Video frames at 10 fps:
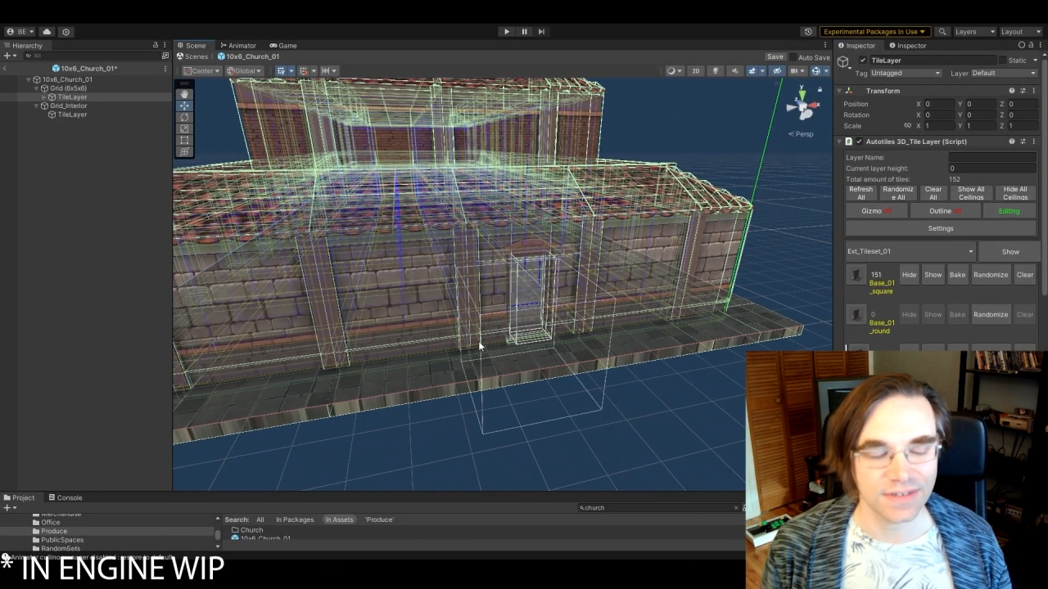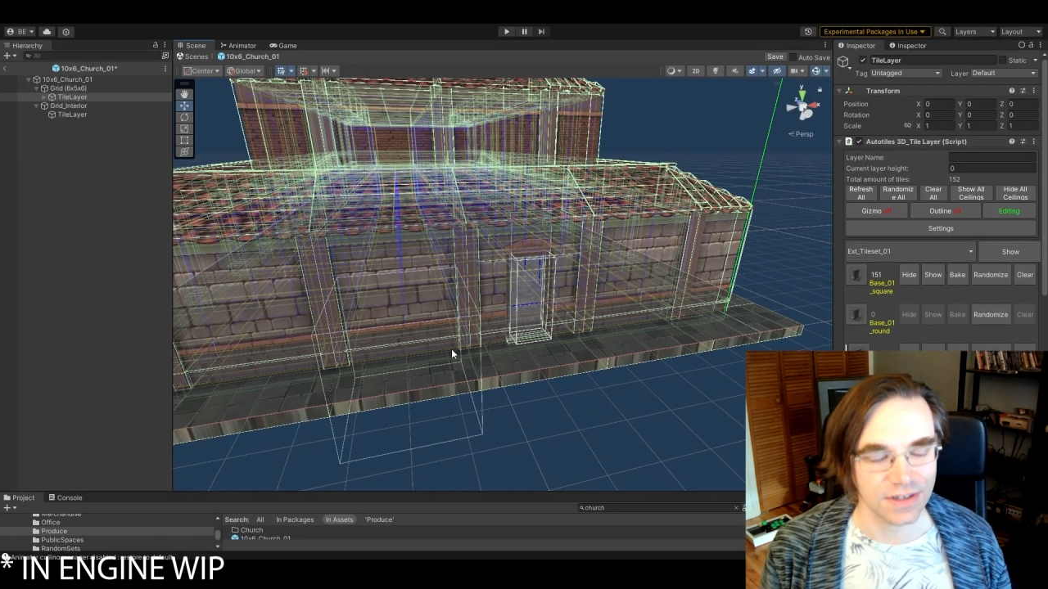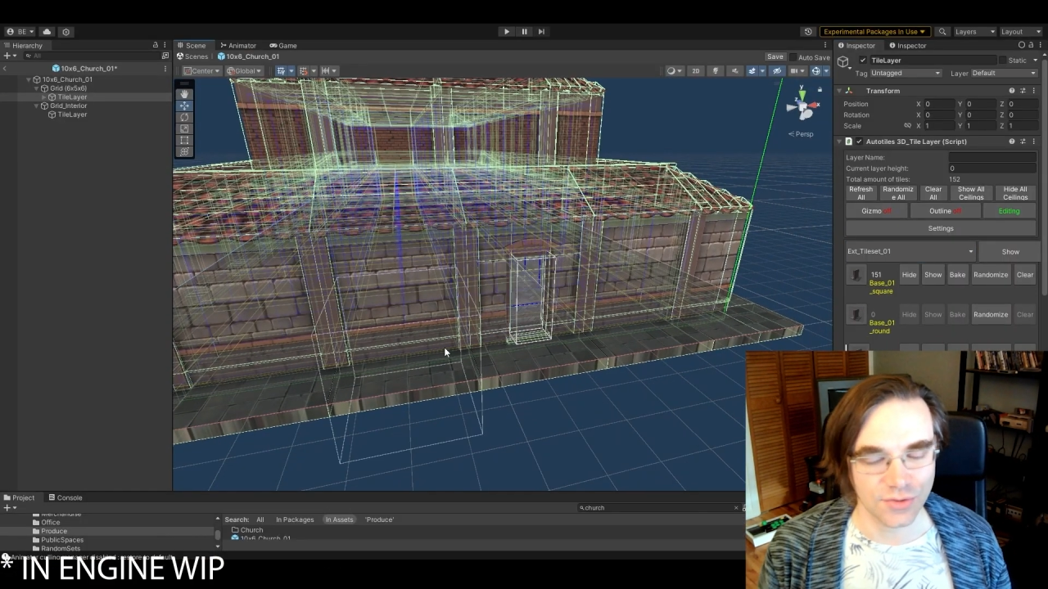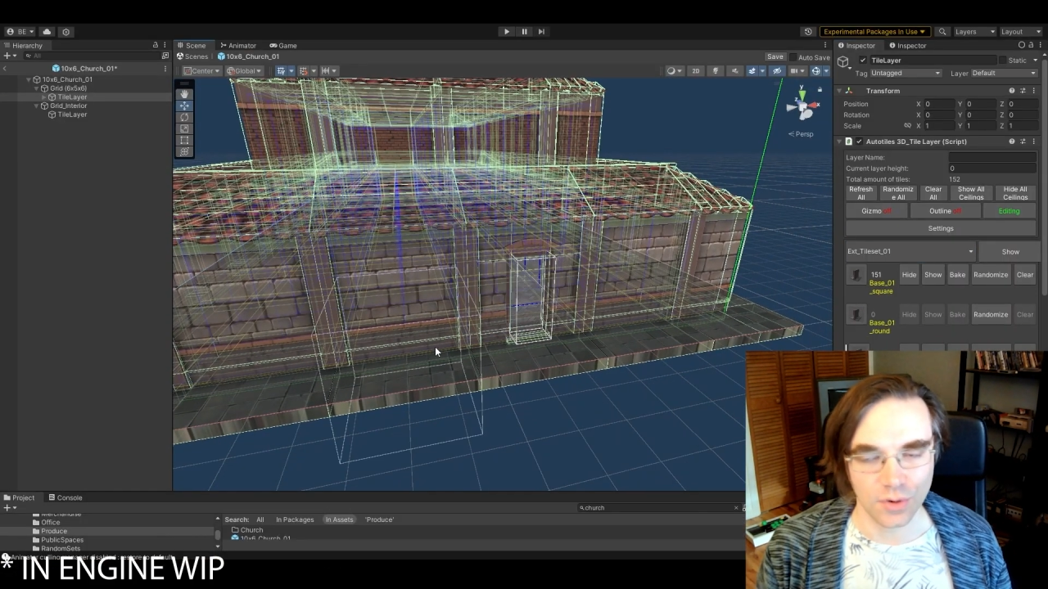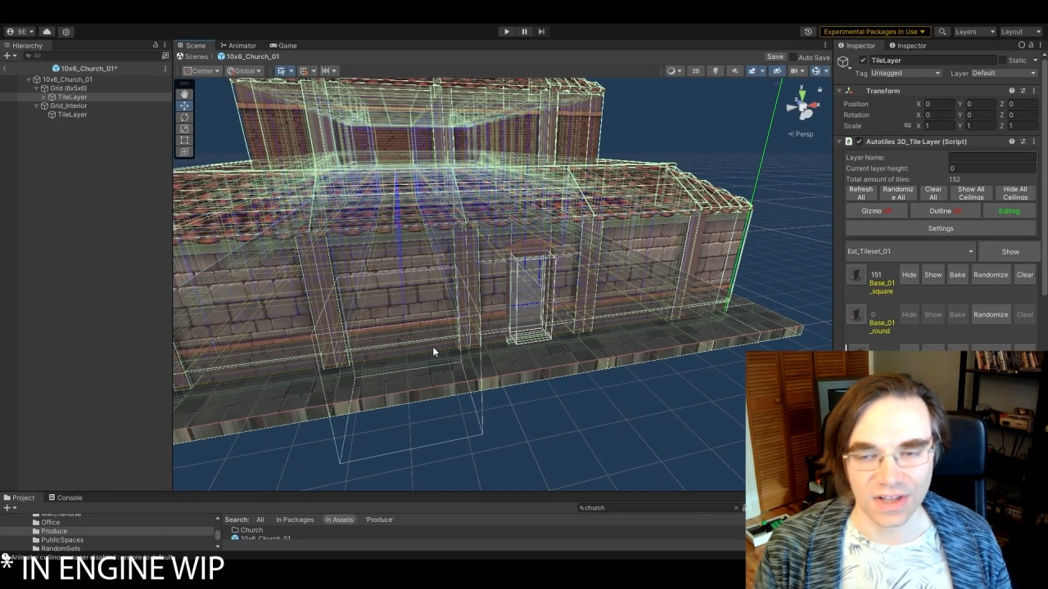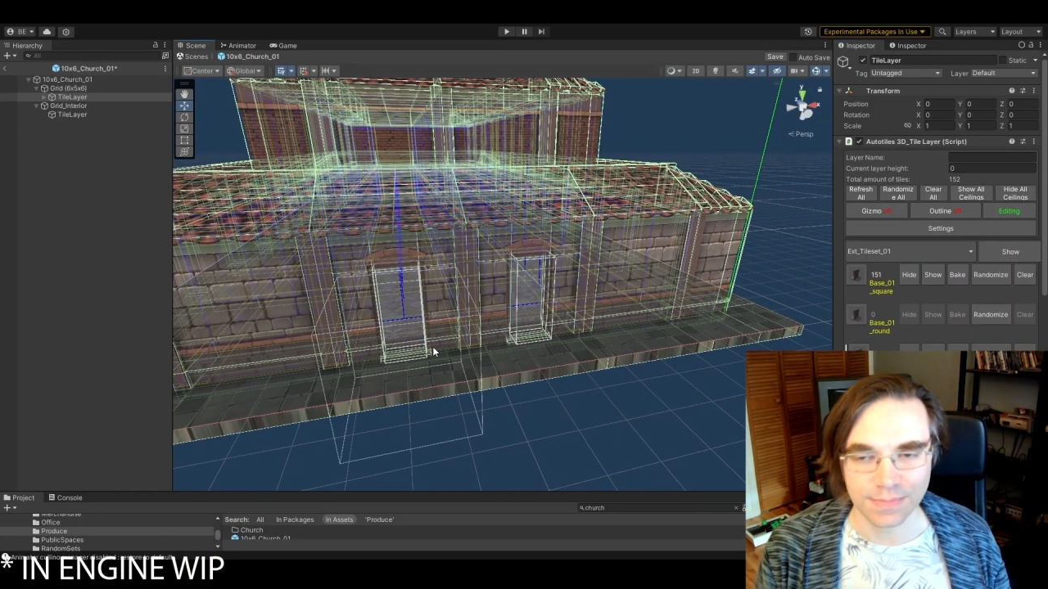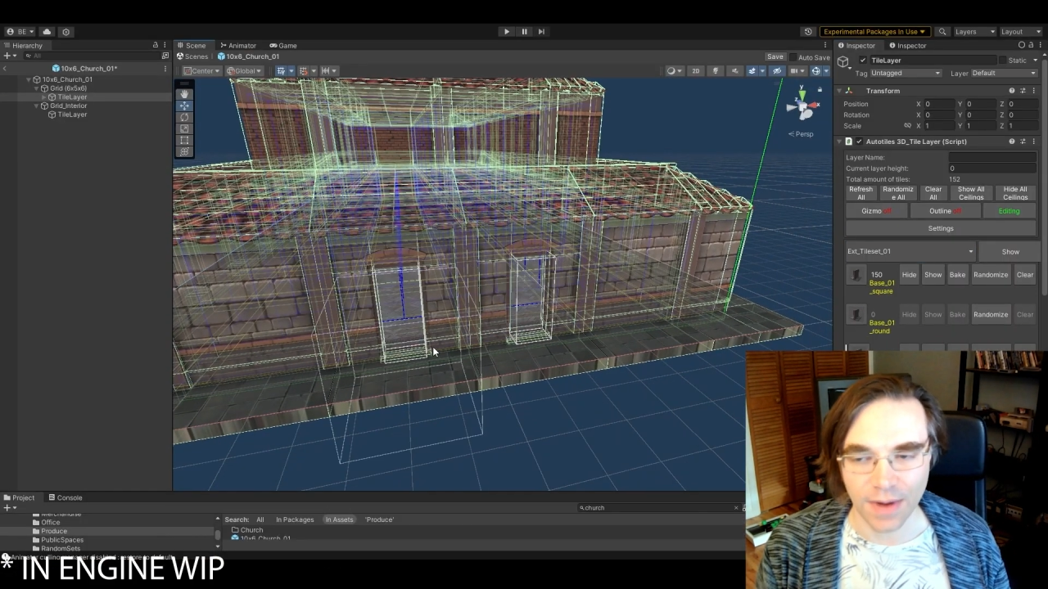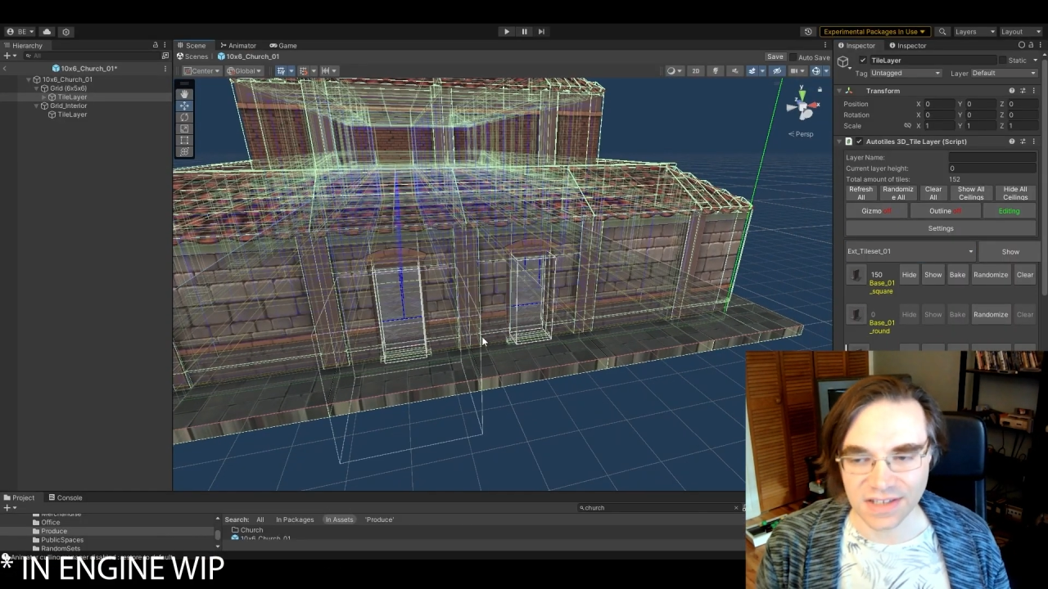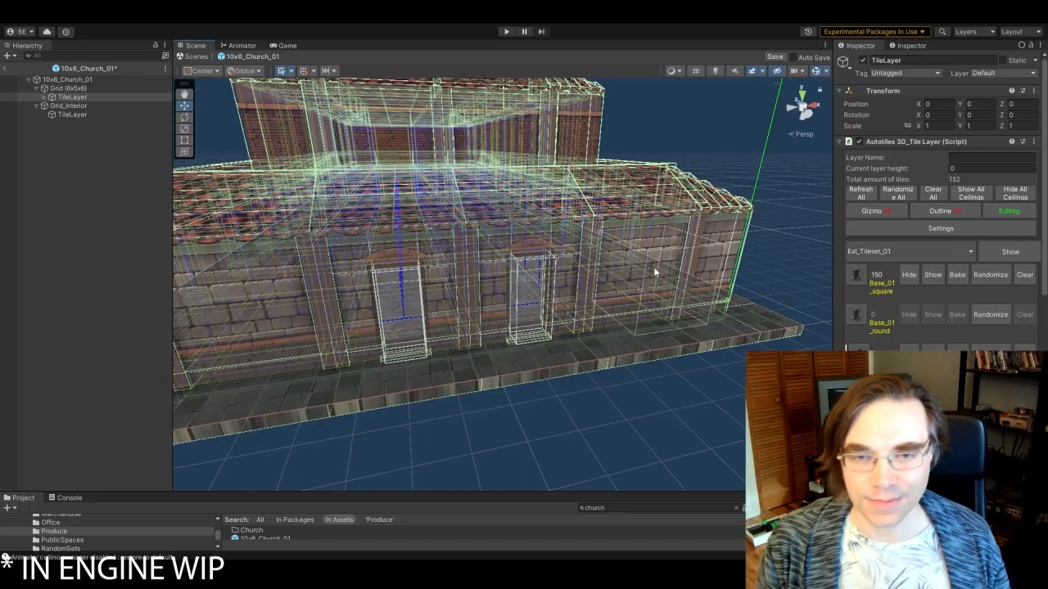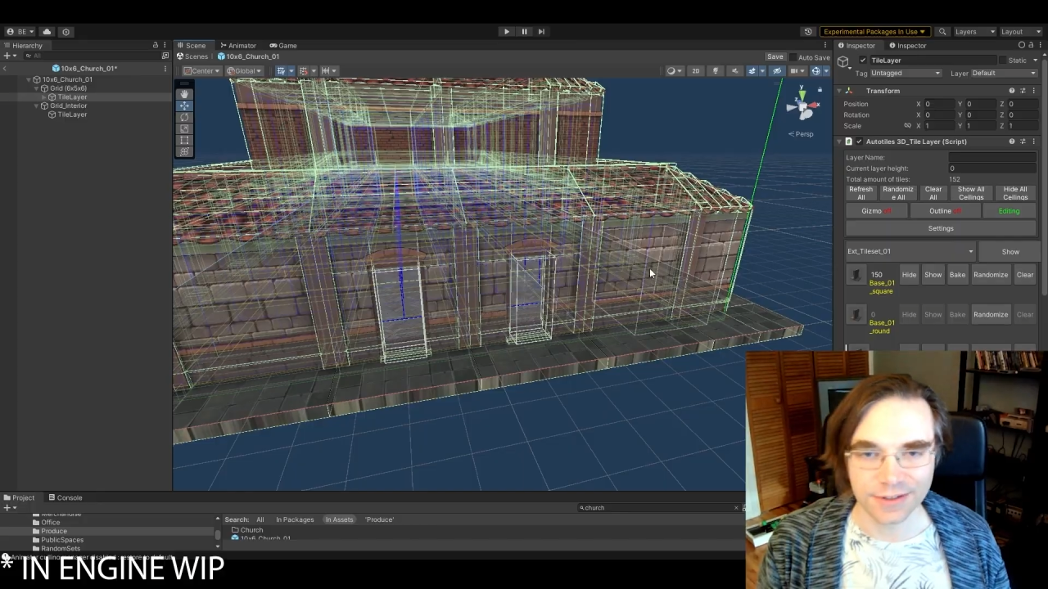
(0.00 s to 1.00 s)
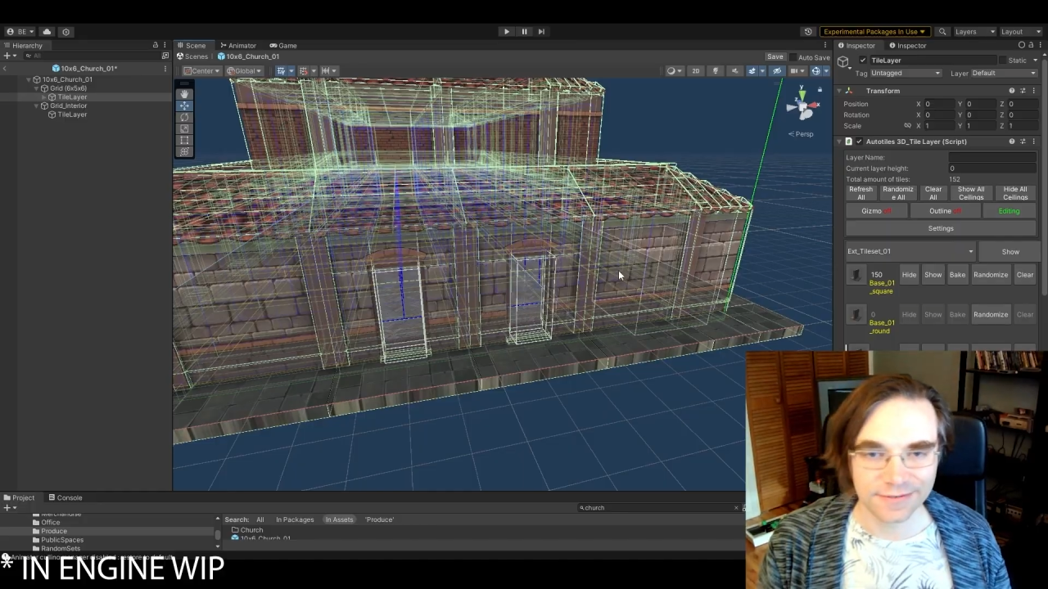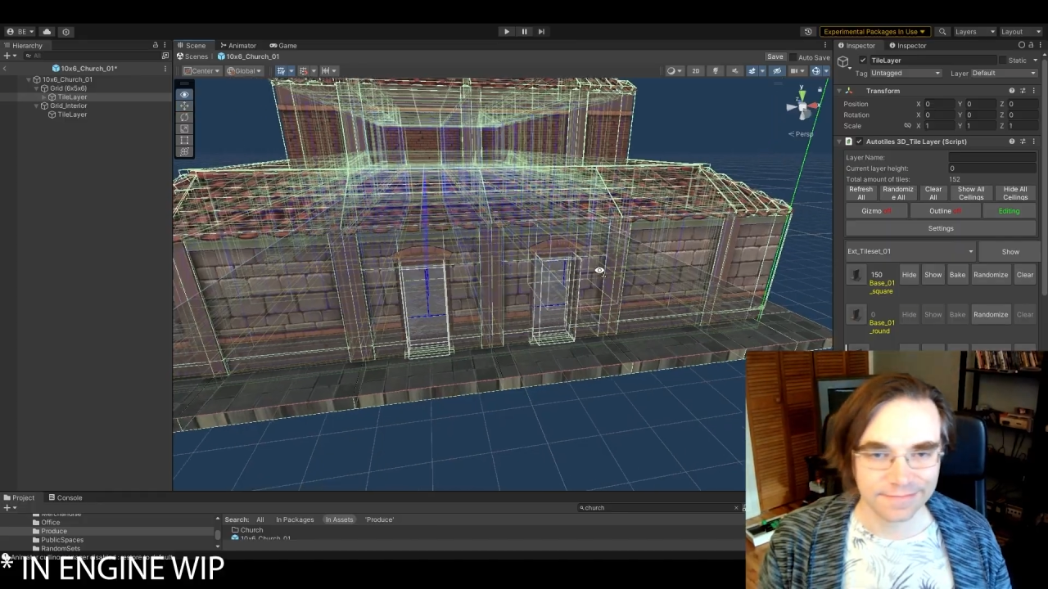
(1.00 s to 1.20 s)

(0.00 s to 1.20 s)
to control as possible.